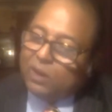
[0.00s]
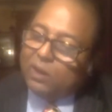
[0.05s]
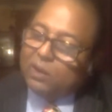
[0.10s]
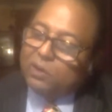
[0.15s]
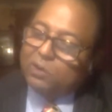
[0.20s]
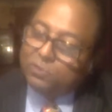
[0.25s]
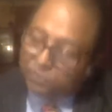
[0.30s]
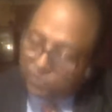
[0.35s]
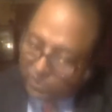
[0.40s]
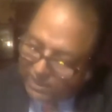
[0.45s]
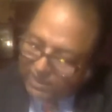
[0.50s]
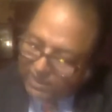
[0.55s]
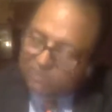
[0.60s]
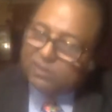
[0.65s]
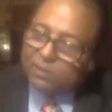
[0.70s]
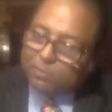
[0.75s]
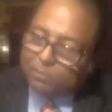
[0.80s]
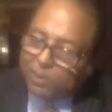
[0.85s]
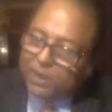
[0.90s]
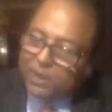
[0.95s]
so there is
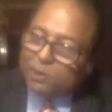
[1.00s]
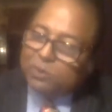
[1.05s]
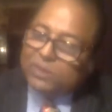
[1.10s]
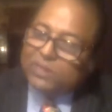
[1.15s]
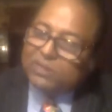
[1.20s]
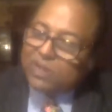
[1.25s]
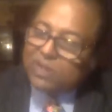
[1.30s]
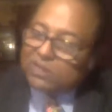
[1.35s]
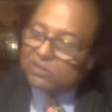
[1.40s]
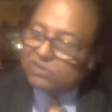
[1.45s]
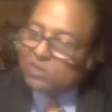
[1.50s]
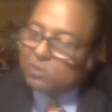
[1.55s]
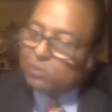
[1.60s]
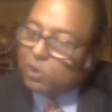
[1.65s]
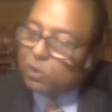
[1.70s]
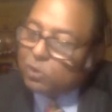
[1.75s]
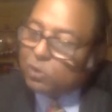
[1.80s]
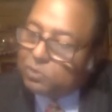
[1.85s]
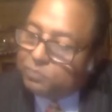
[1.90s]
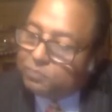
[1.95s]
somebody who has asked
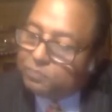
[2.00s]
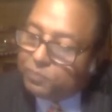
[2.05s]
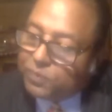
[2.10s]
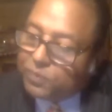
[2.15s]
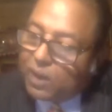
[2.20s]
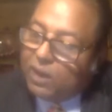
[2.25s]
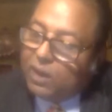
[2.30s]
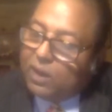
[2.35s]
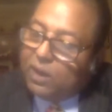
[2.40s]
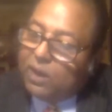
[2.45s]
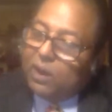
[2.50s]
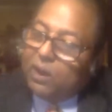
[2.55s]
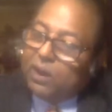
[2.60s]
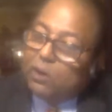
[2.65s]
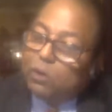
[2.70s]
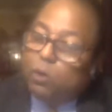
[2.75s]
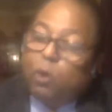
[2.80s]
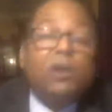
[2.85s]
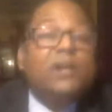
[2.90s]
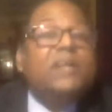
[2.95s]
about
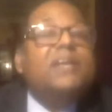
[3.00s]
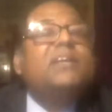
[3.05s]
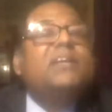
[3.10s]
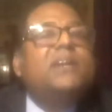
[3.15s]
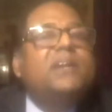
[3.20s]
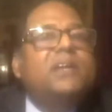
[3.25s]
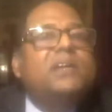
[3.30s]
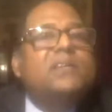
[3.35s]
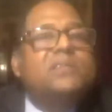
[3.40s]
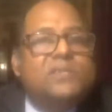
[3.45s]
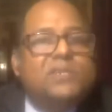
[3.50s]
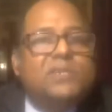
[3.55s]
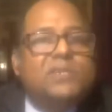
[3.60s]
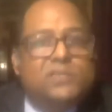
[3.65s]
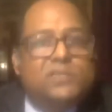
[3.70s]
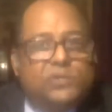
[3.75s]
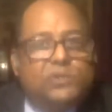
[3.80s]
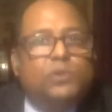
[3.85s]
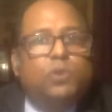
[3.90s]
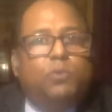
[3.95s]
cottage
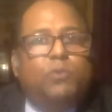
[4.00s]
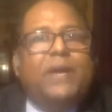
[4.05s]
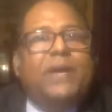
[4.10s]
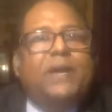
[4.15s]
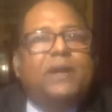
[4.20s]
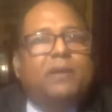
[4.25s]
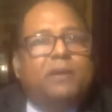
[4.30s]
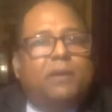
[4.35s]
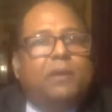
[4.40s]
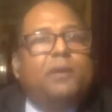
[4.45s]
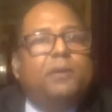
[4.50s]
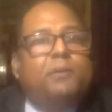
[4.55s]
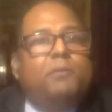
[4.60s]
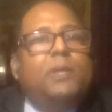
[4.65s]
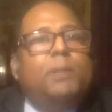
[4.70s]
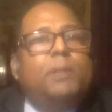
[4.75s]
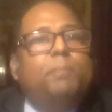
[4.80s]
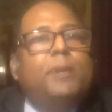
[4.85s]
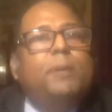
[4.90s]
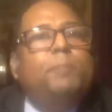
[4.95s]
industries. So where,
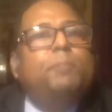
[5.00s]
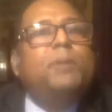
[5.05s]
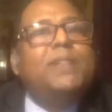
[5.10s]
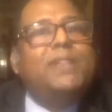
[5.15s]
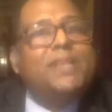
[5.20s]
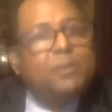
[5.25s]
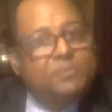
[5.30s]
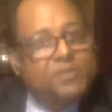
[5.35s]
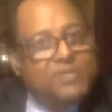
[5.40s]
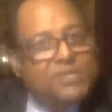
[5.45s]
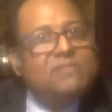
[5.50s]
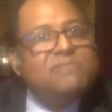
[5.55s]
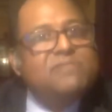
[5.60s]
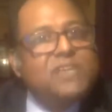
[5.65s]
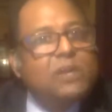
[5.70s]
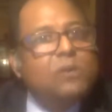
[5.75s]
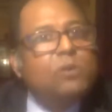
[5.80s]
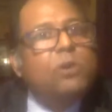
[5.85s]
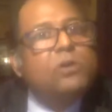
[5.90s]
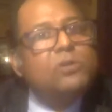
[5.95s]
the people themselves
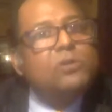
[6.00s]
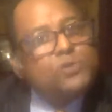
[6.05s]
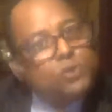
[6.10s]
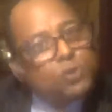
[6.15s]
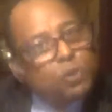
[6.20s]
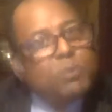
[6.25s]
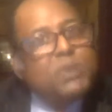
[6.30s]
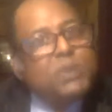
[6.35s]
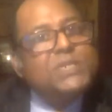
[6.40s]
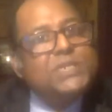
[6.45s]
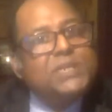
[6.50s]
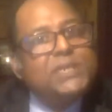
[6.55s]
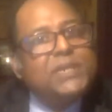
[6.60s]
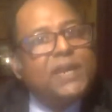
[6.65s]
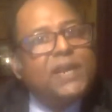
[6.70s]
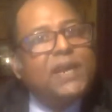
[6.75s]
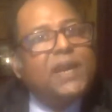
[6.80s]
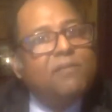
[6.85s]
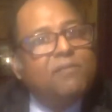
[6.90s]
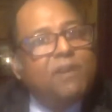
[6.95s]
are not so much
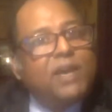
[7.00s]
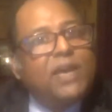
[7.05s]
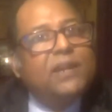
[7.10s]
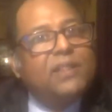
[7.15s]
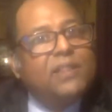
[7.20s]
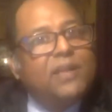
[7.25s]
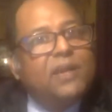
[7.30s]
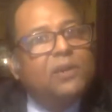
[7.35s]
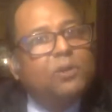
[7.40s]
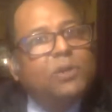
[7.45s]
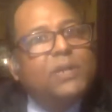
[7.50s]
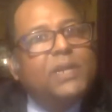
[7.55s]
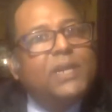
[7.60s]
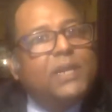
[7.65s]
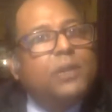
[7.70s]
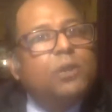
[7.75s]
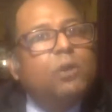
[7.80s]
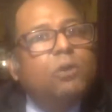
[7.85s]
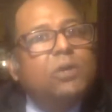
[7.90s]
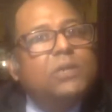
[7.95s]
tech aware, they are not
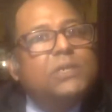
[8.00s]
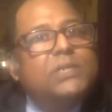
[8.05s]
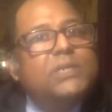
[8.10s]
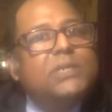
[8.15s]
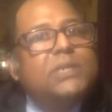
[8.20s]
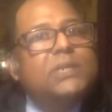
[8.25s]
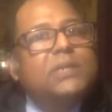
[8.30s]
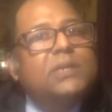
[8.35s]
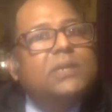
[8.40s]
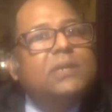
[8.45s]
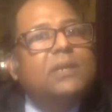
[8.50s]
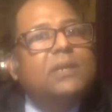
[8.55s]
technology